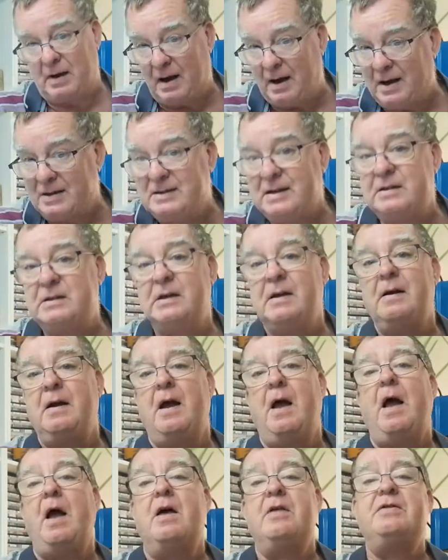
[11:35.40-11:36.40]
I did,
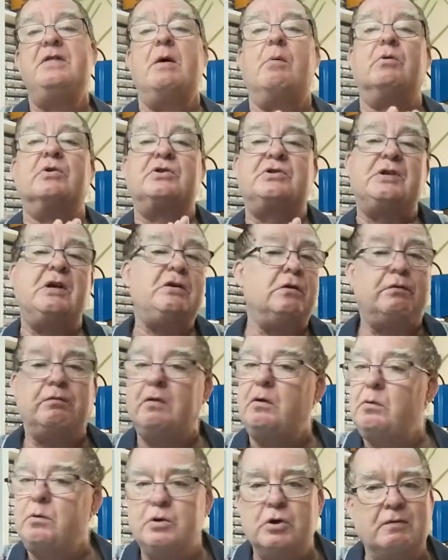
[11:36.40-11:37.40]
that will see you
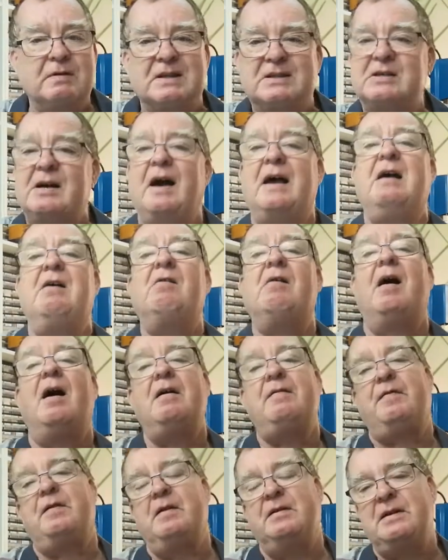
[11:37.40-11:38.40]
through your entire
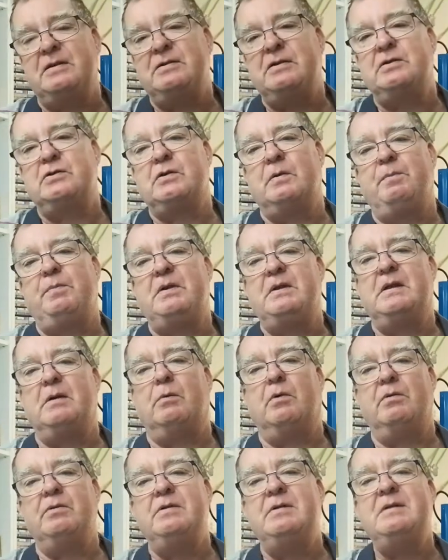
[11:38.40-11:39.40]
life. This is something
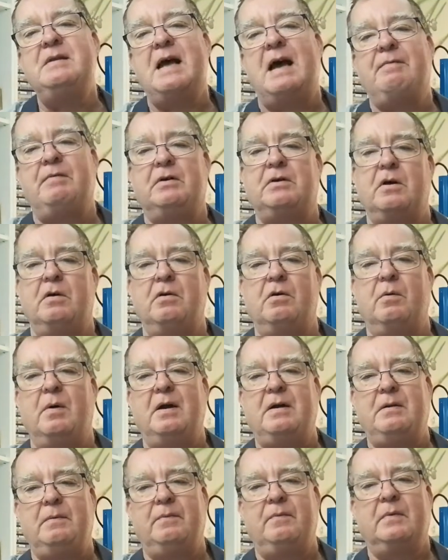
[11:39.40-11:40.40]
that will never go
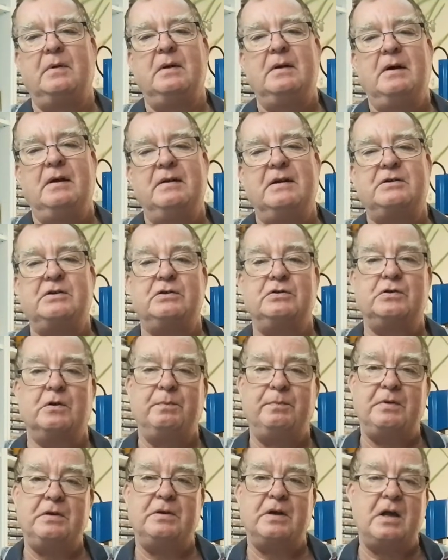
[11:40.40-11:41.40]
away. This is
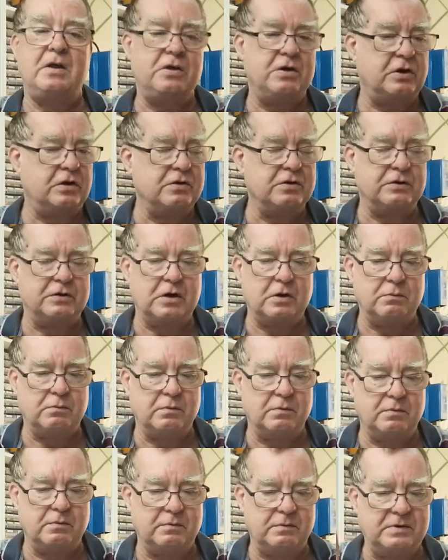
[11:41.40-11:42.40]
something that you can
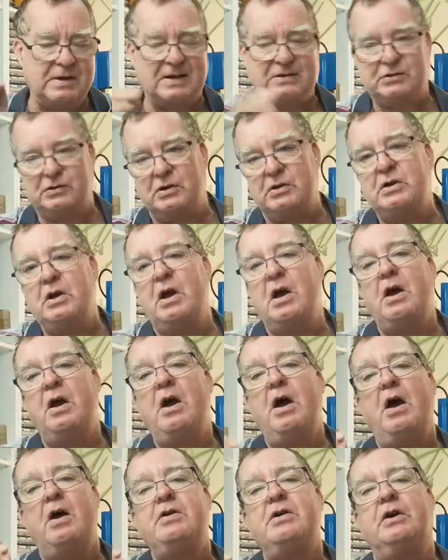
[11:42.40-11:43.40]
do yesteryear,
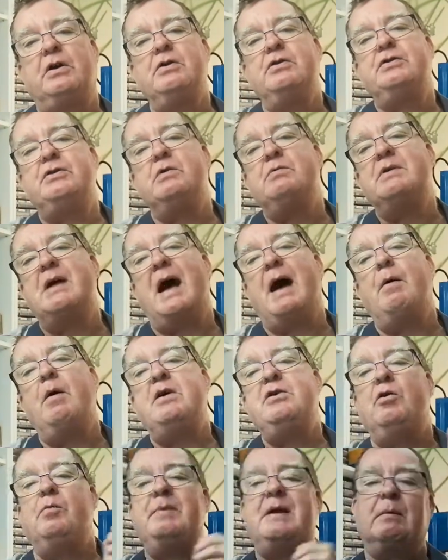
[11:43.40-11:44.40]
you can do now,
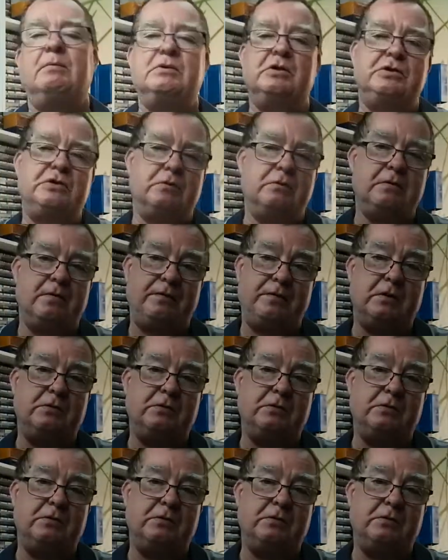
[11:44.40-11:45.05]
and you'll be able to do in the